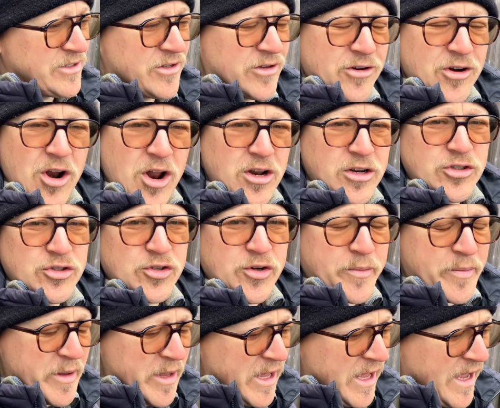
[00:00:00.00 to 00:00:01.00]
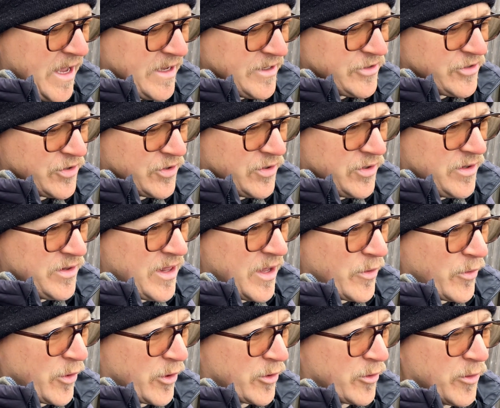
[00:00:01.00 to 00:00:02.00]
They're not a tripping hazard. They
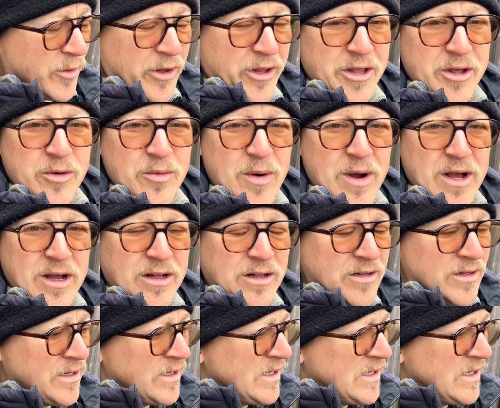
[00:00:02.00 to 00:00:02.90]
work really well.